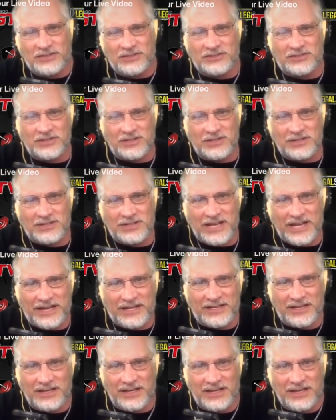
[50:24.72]
A fuck
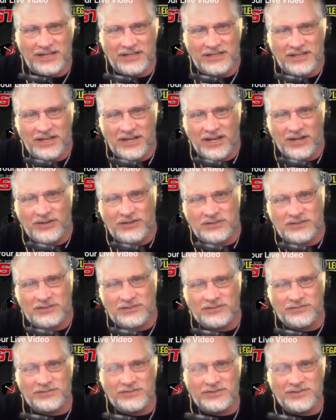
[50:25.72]
friend or just a,
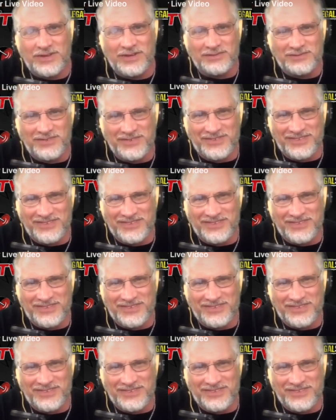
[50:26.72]
like, uh, you